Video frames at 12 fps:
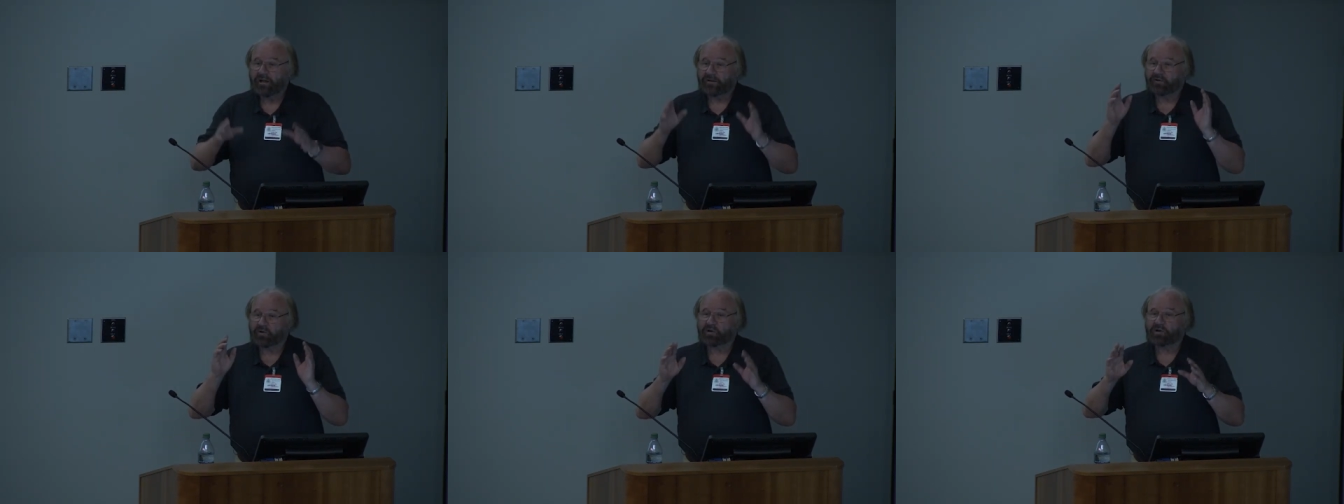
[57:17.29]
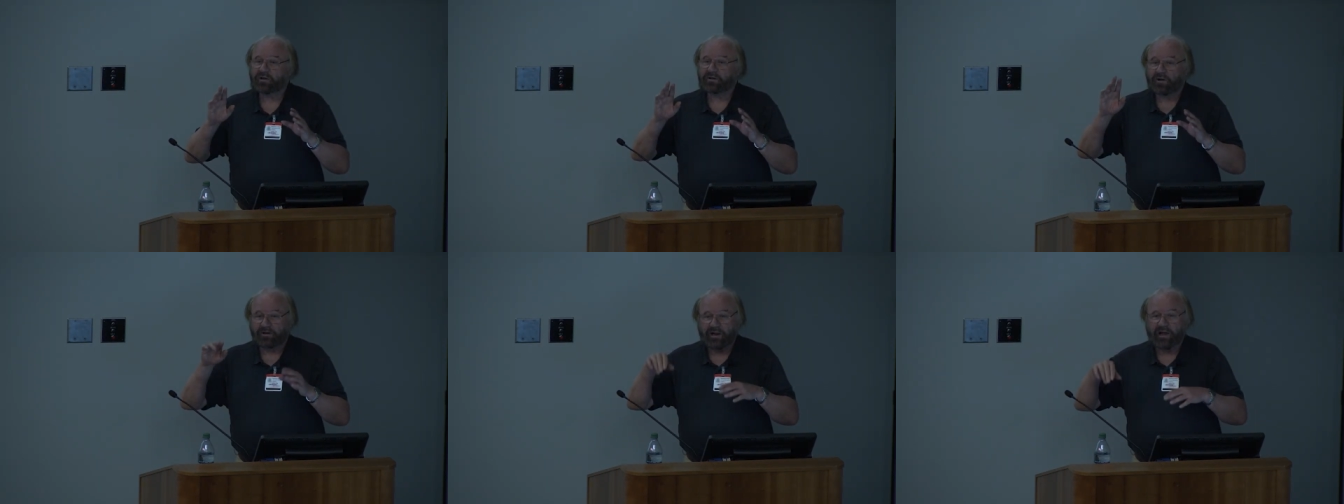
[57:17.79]
if you look,
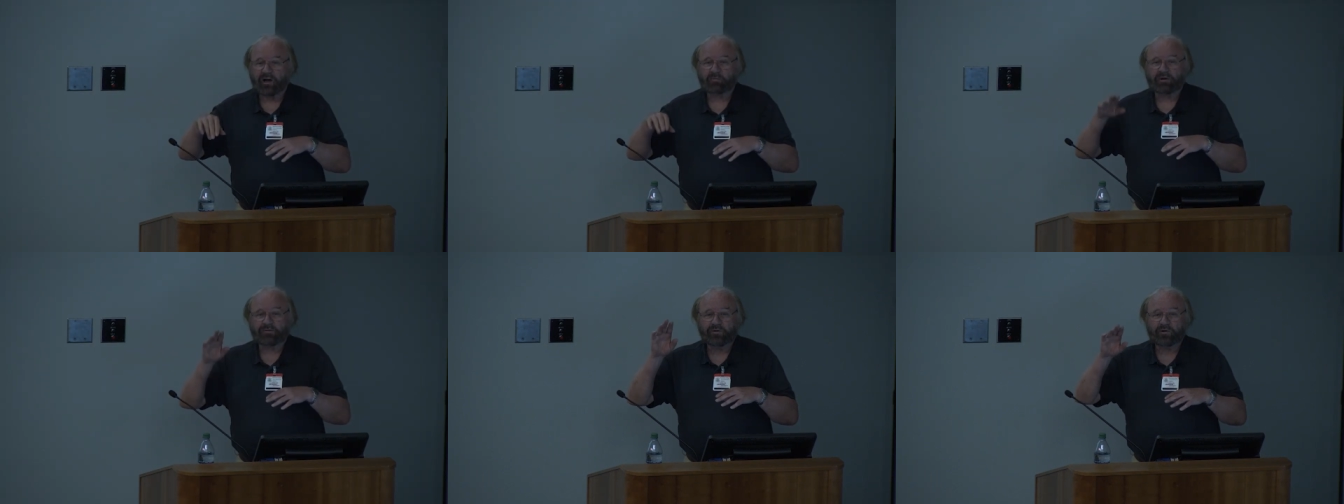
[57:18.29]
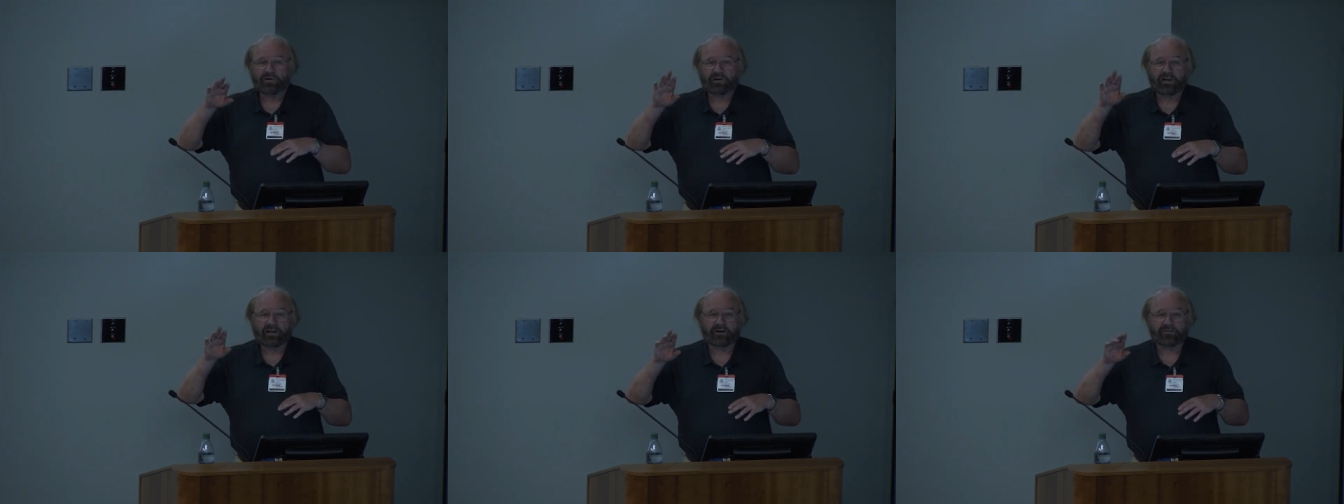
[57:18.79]
not now, but if you look
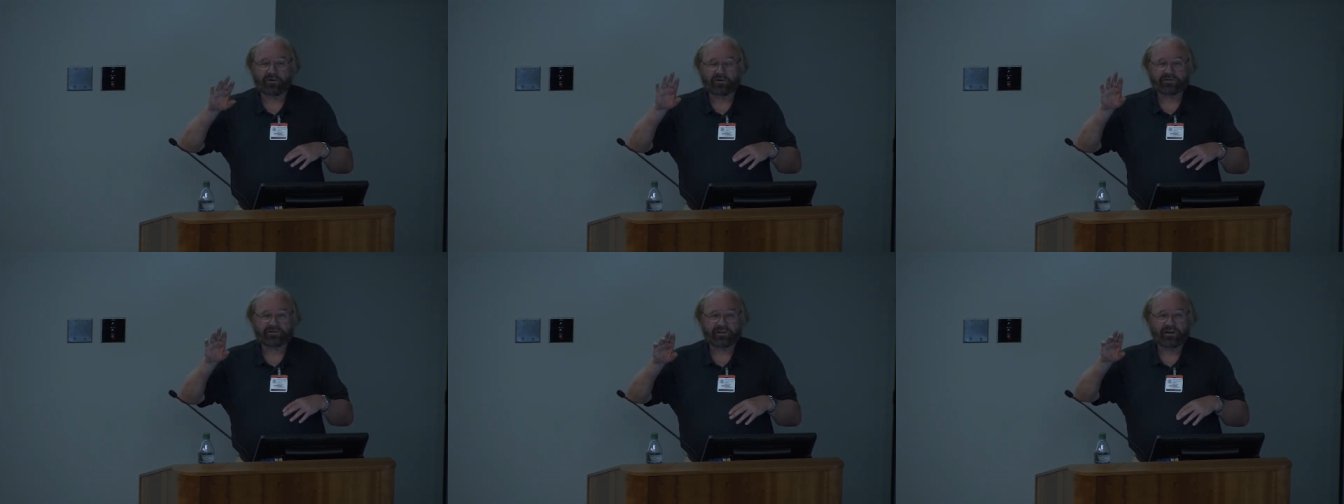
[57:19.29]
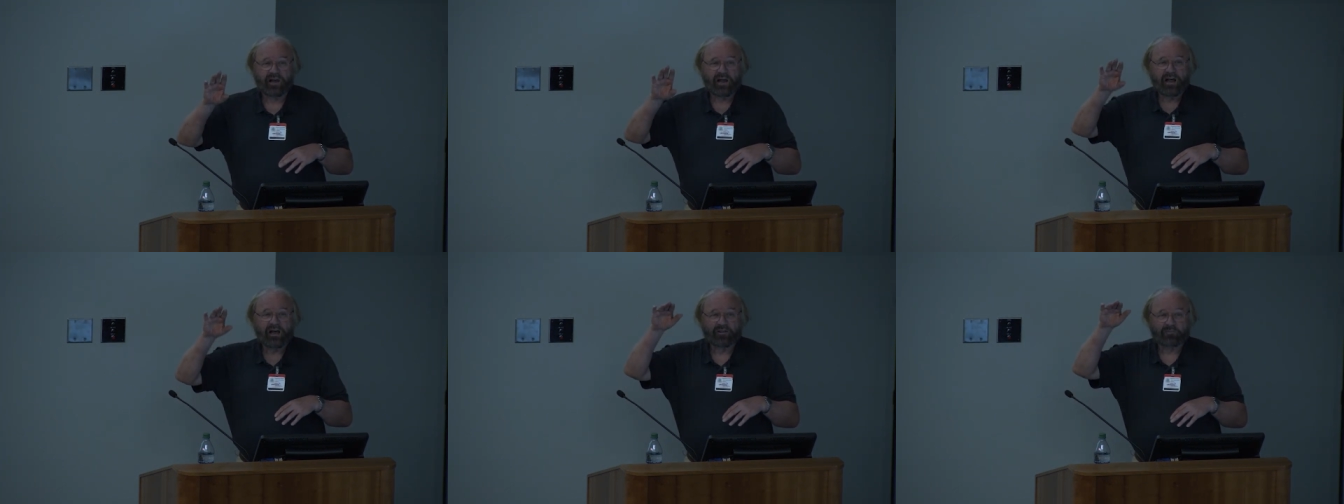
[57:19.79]
later, if you're interested,
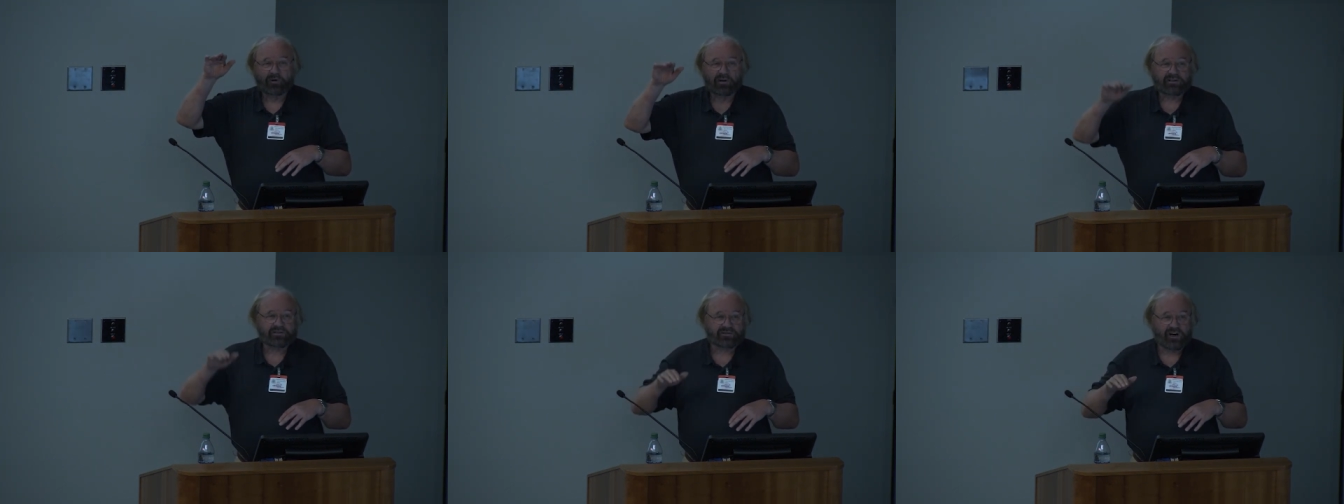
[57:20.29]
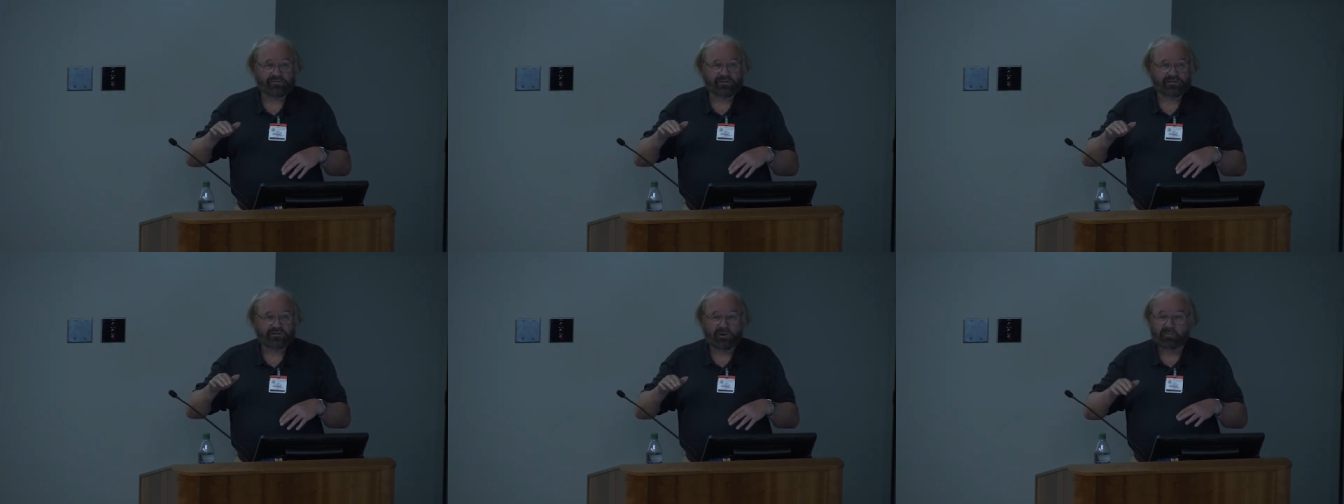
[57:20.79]
at the police
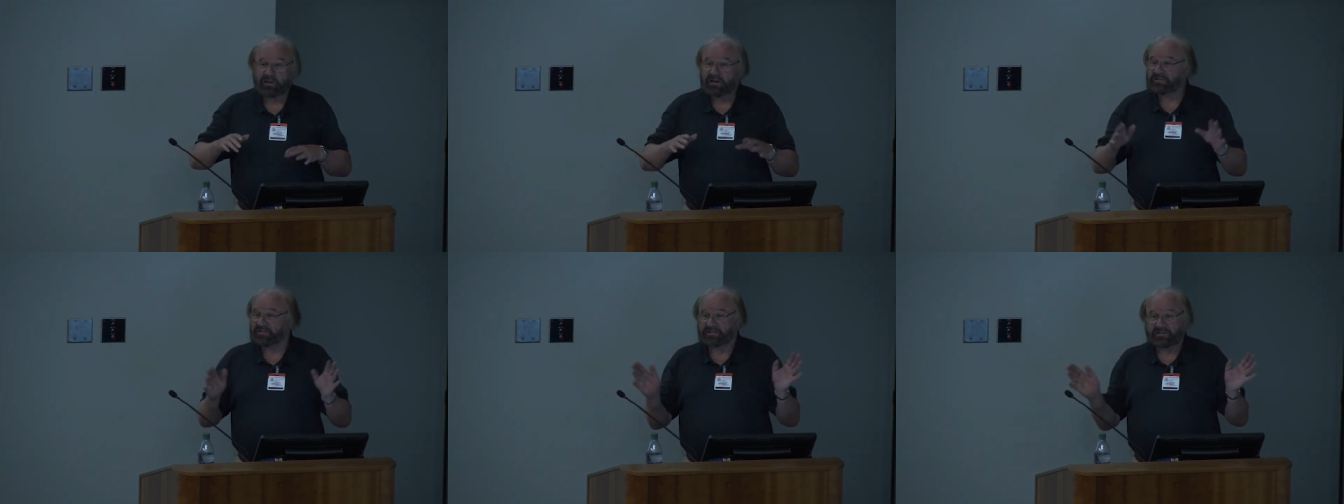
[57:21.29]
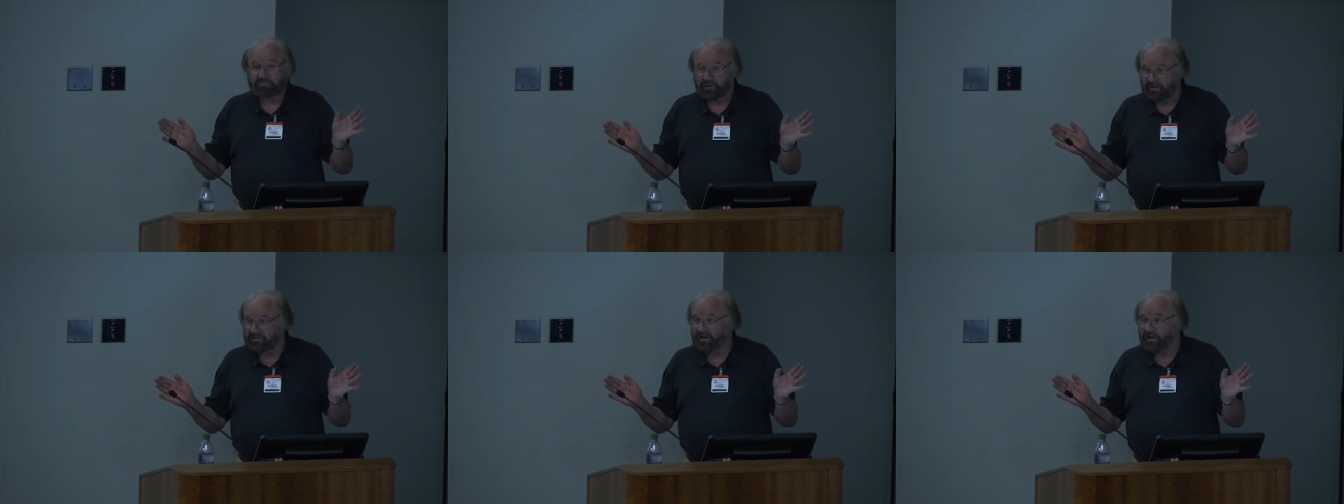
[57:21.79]
traffic stop, and that's a
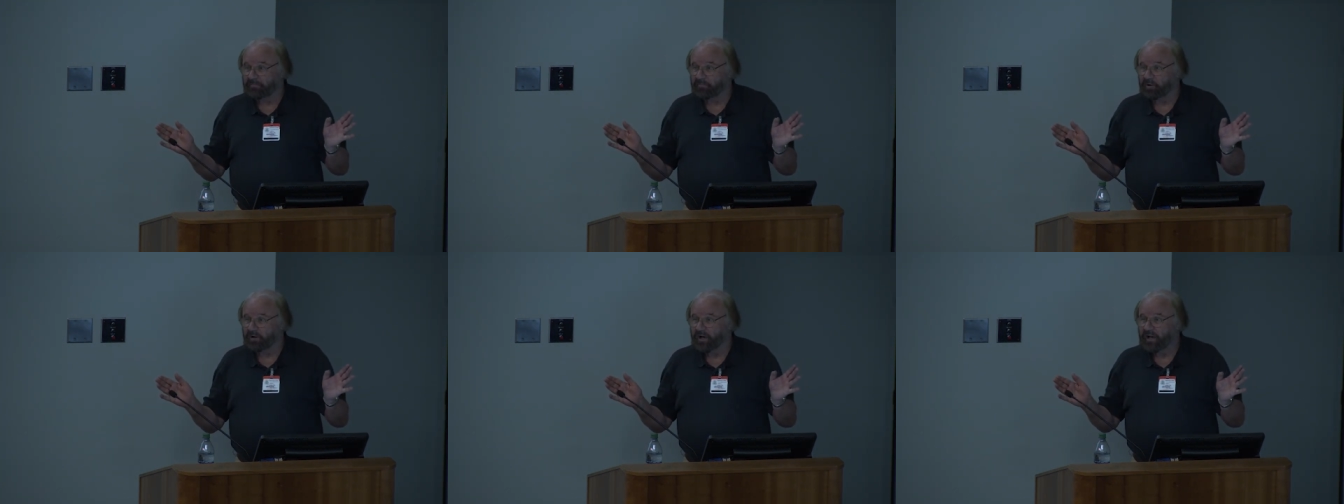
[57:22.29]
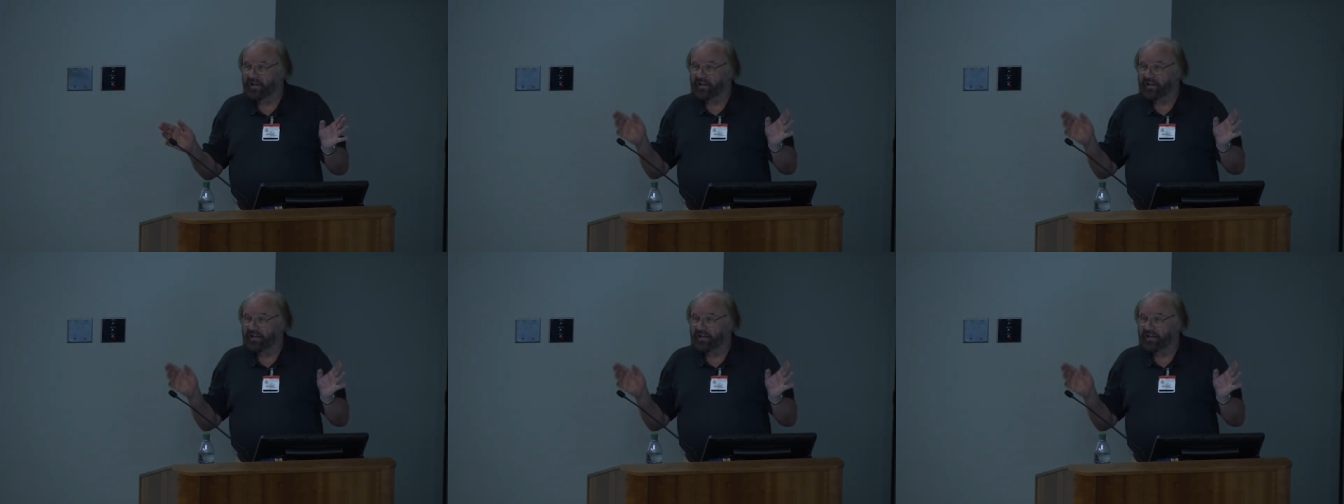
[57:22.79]
simple example.